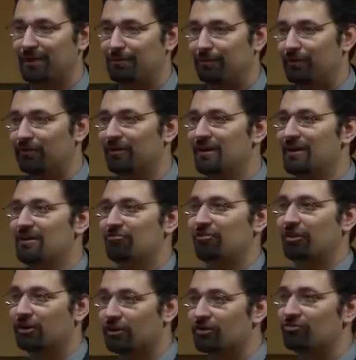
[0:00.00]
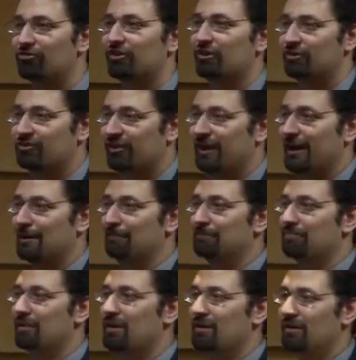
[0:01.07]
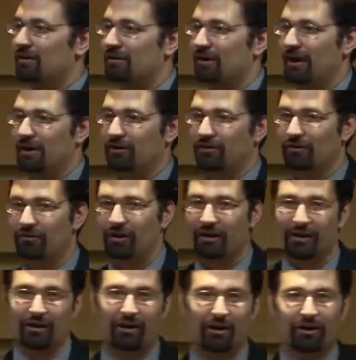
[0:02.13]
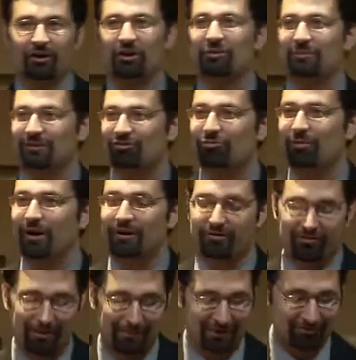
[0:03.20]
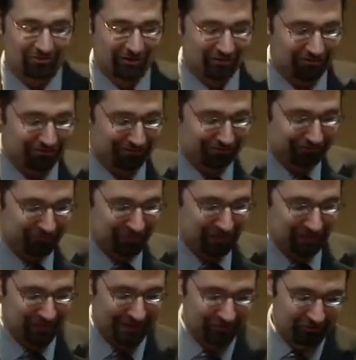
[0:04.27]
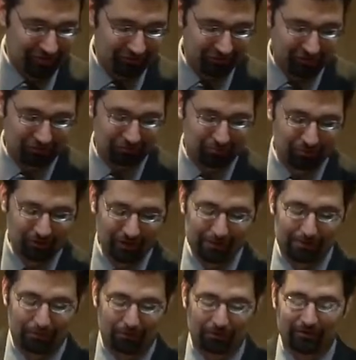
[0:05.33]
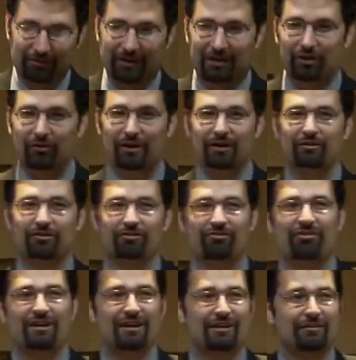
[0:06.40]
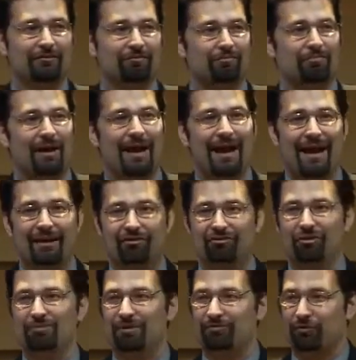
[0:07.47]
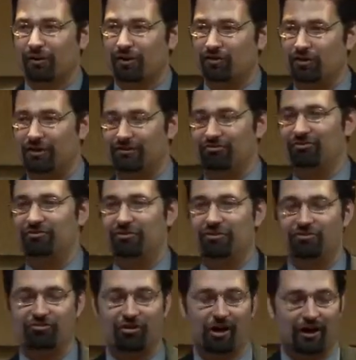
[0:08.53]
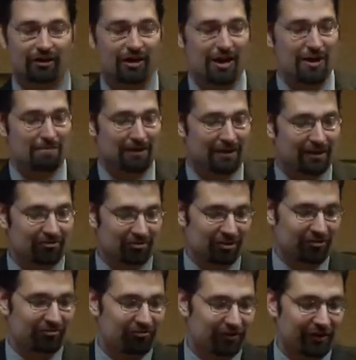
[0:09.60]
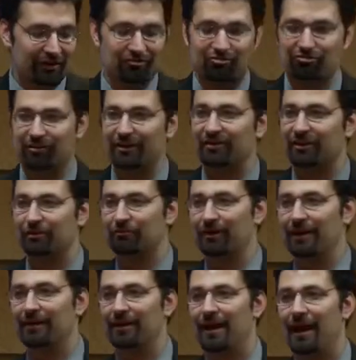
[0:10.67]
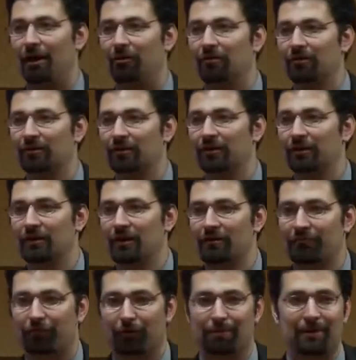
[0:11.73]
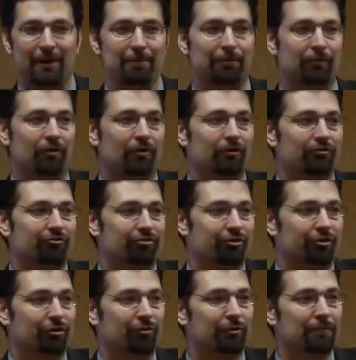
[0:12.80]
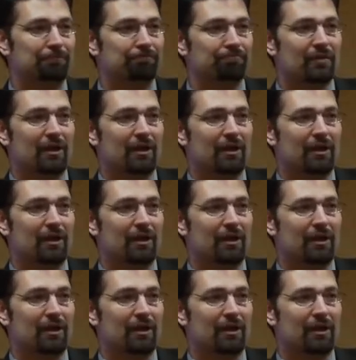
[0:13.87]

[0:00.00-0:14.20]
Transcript: people, so you're using your time and your arguments well. Does that make sense? It's really important that you understand my attitude before I launch into this talk, because it is very trendy right now for people to